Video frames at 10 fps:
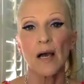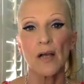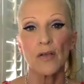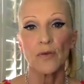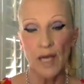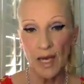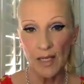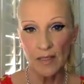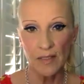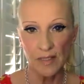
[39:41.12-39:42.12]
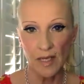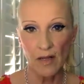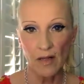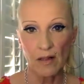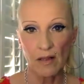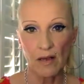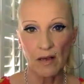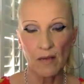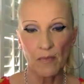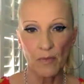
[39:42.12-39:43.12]
you can sell
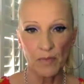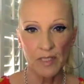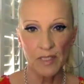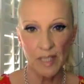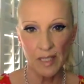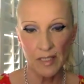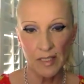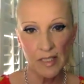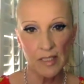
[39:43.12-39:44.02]
properties tenanted.